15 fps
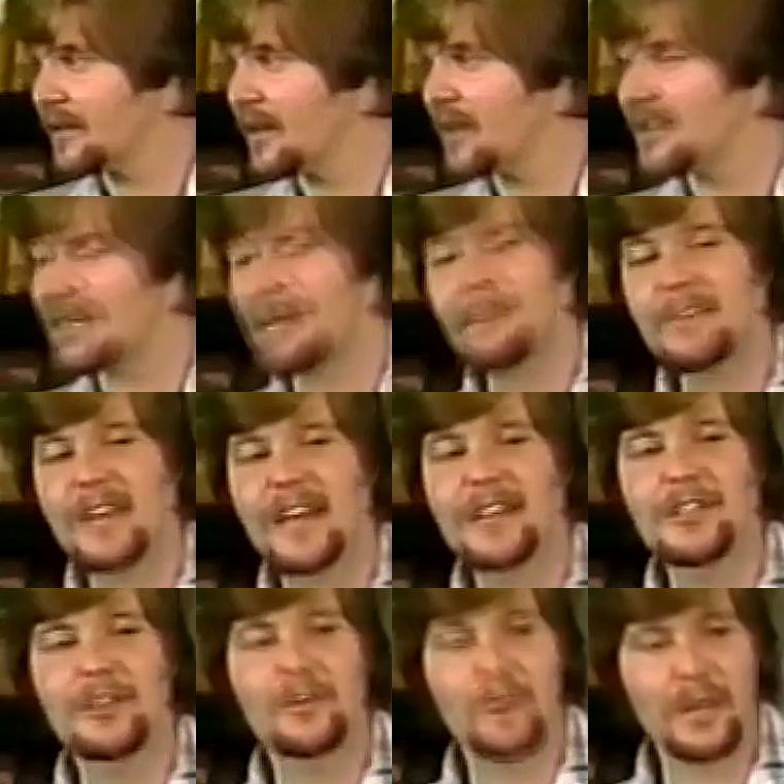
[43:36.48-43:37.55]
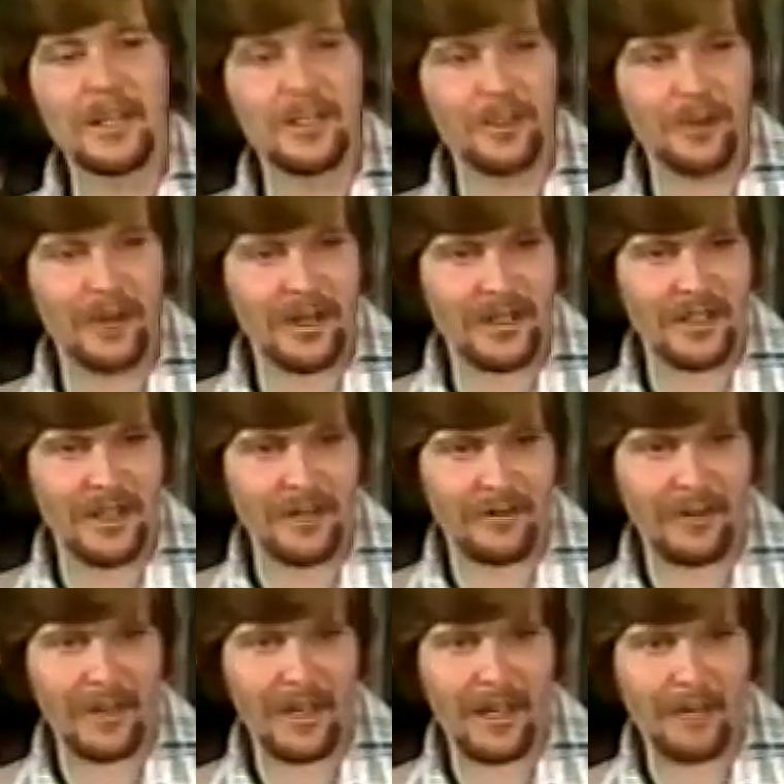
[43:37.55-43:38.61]
And temptation will assert
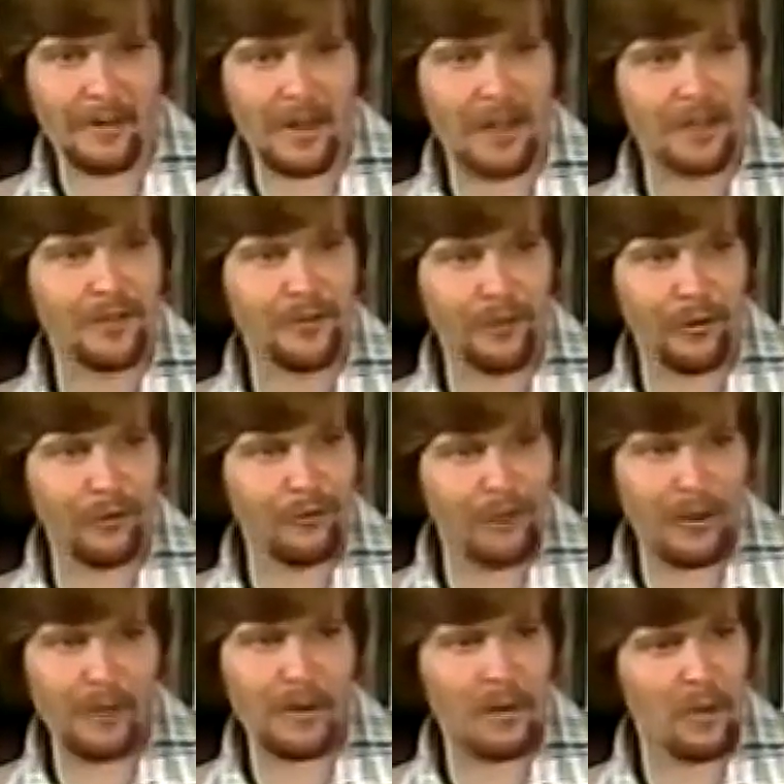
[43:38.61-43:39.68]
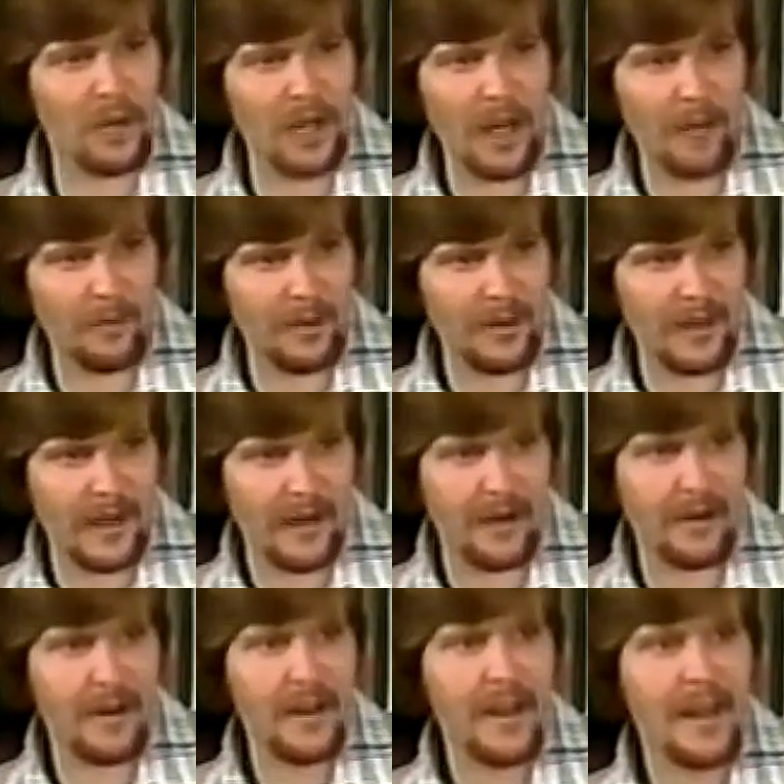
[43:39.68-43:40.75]
itself again because fulfillment will not be
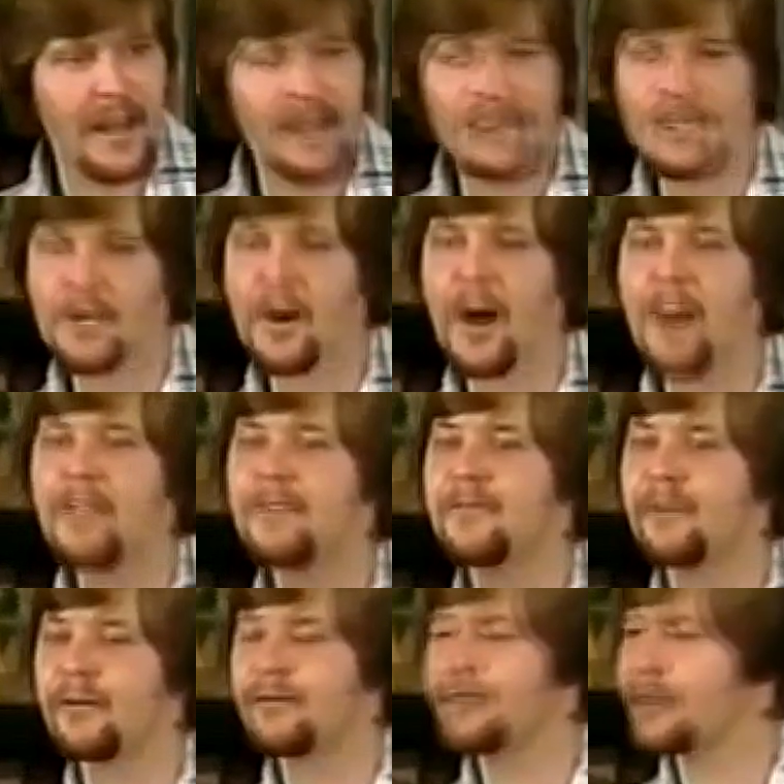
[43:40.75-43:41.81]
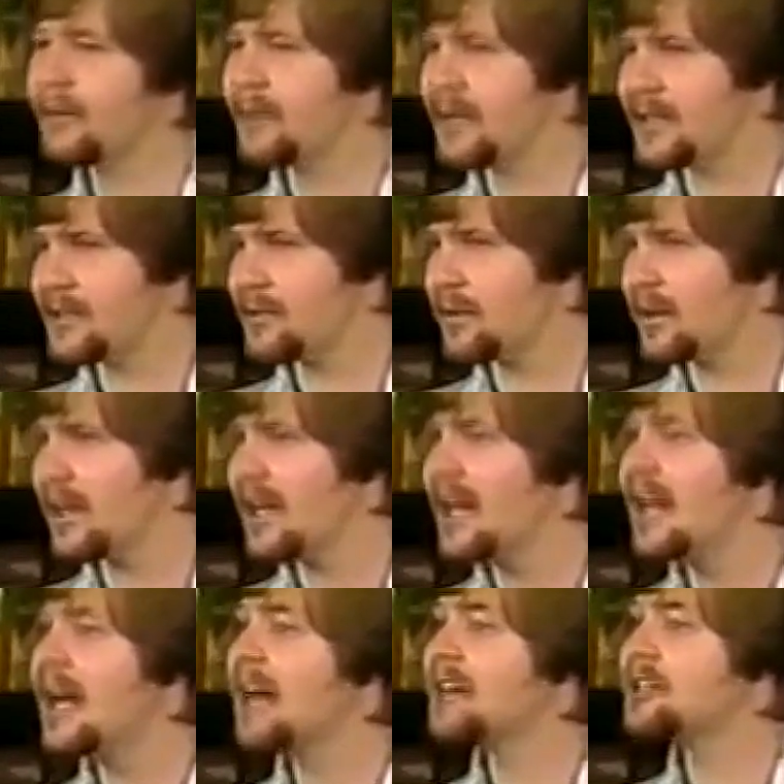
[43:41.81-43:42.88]
there, and so other fulfillments will
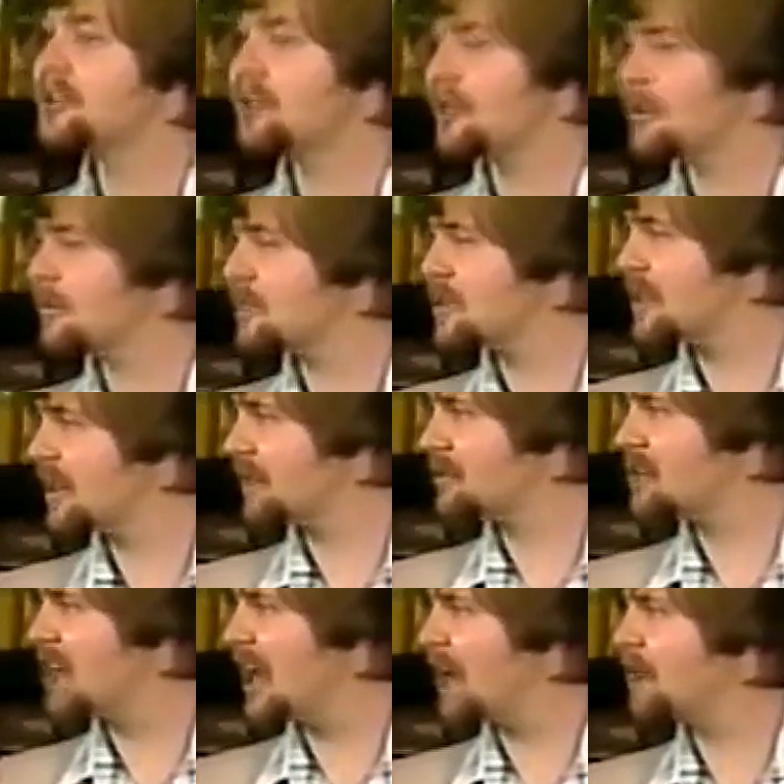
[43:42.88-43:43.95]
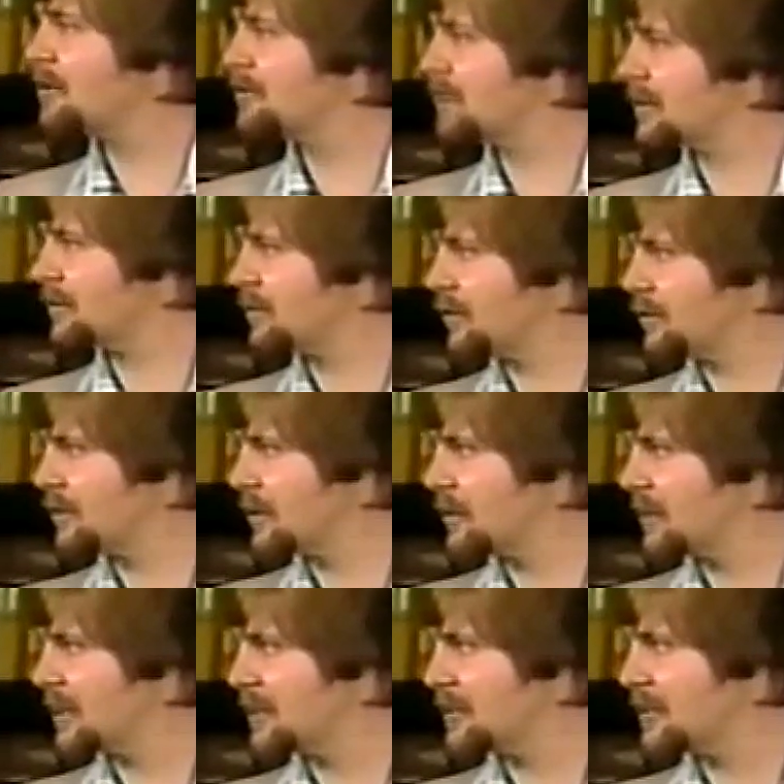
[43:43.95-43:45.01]
assert themselves. Counterfeit
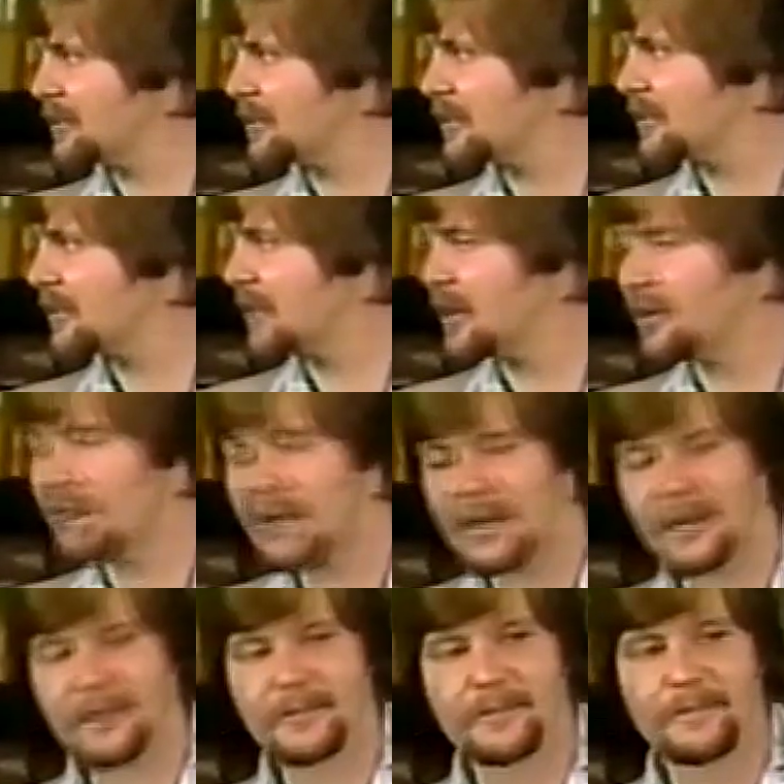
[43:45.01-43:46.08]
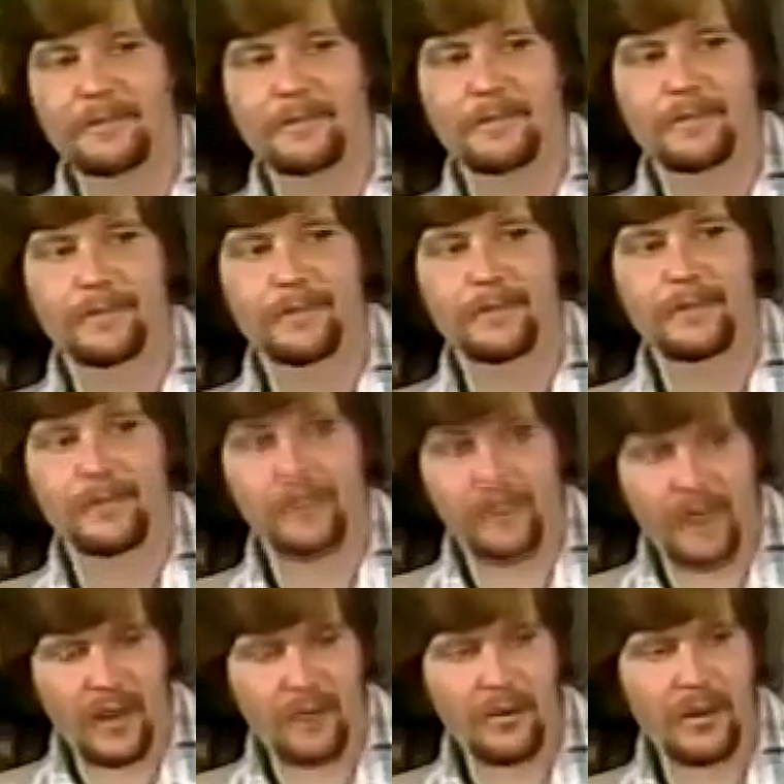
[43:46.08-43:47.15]
fulfillments. They will.
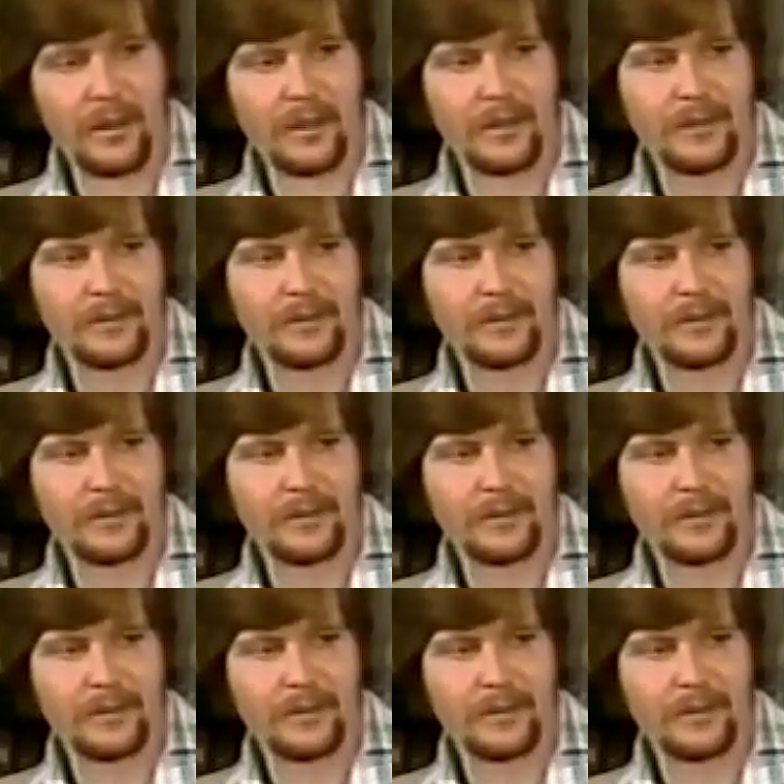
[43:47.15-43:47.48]
They will.